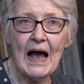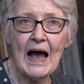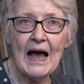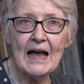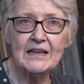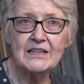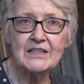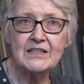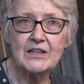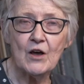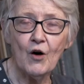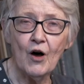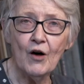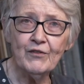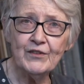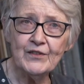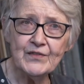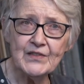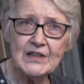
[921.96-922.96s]
And
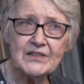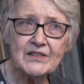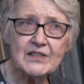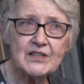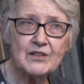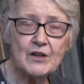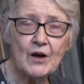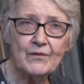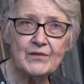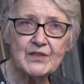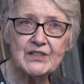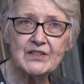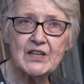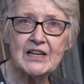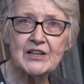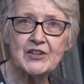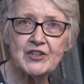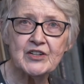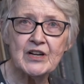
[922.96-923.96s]
often this is
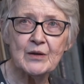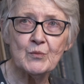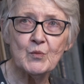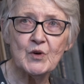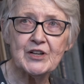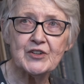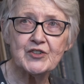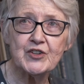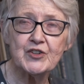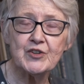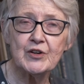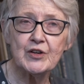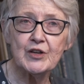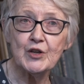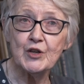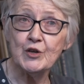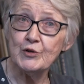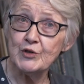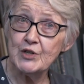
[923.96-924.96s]
conversation in which
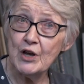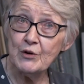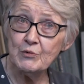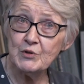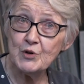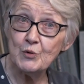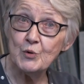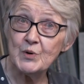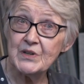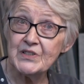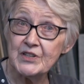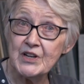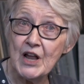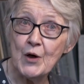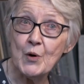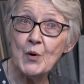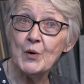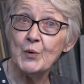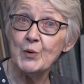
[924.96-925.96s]
you don't always
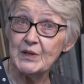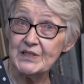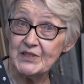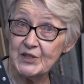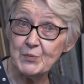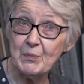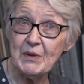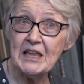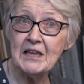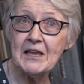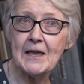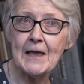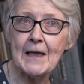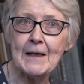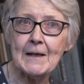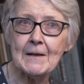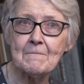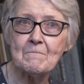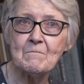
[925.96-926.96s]
know who is
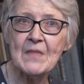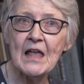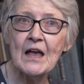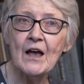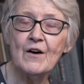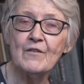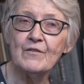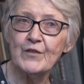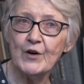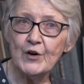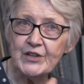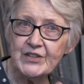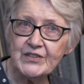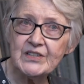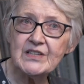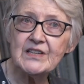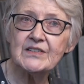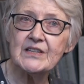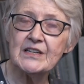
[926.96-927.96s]
speaking.
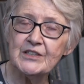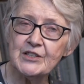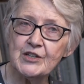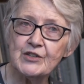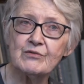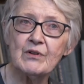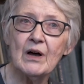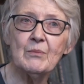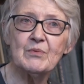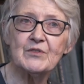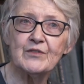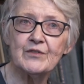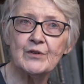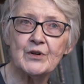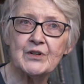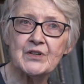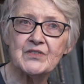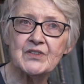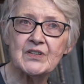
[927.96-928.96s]
Voices interrupt
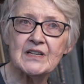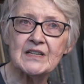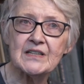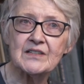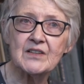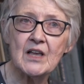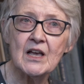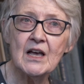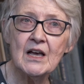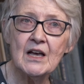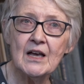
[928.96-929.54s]
voices.